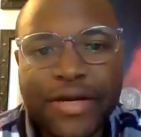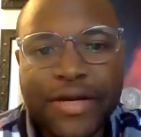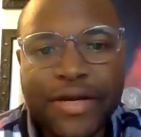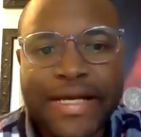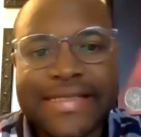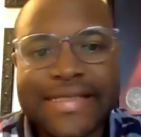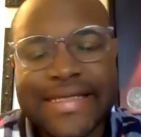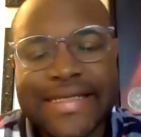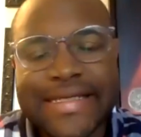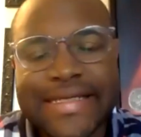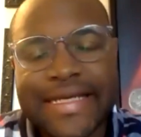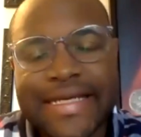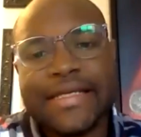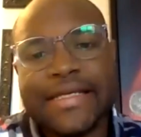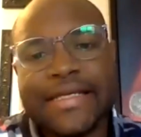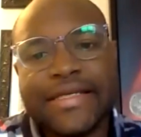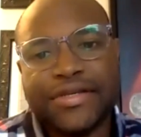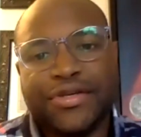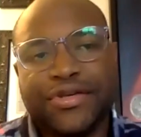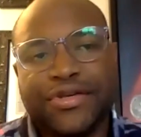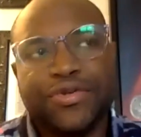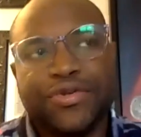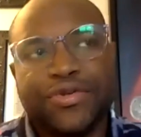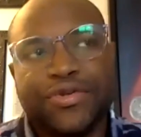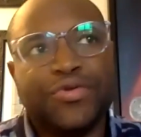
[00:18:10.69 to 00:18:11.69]
You know, it
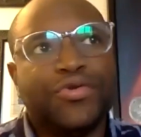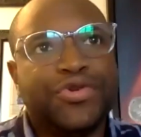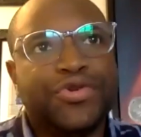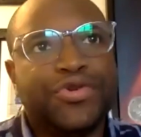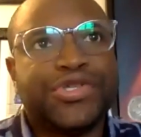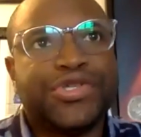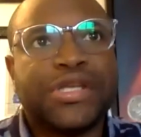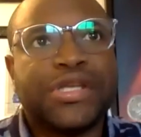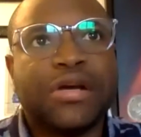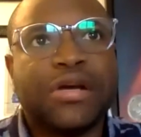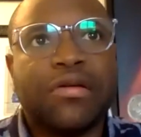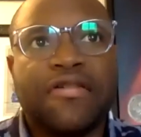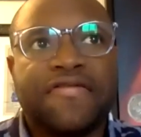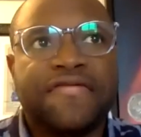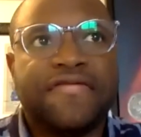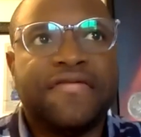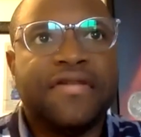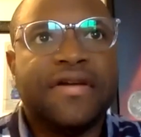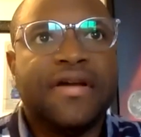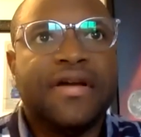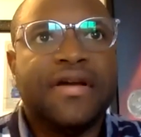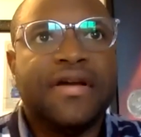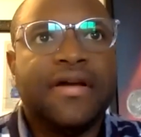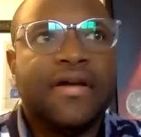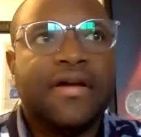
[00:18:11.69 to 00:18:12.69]
takes you, you start with,